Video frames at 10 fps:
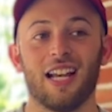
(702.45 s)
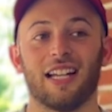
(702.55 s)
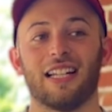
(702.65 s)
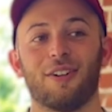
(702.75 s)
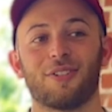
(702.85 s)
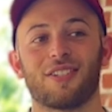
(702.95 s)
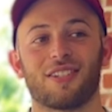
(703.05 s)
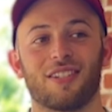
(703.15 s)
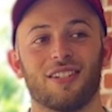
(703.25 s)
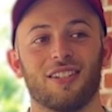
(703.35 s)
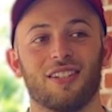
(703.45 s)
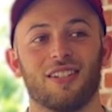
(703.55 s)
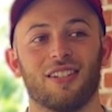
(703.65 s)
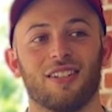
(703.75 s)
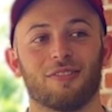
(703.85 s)
And that was
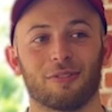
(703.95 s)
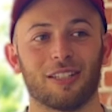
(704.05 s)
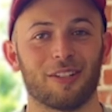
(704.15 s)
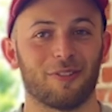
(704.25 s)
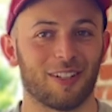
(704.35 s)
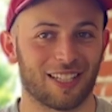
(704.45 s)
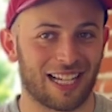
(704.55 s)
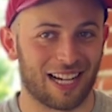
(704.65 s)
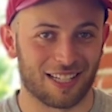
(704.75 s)
really fun to kind